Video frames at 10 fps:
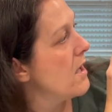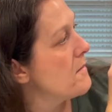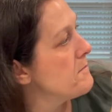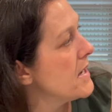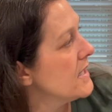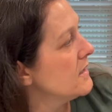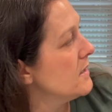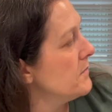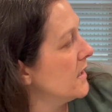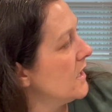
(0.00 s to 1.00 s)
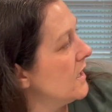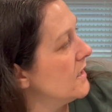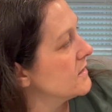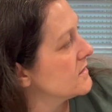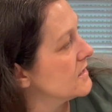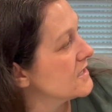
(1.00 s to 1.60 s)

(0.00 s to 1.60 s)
mainly because the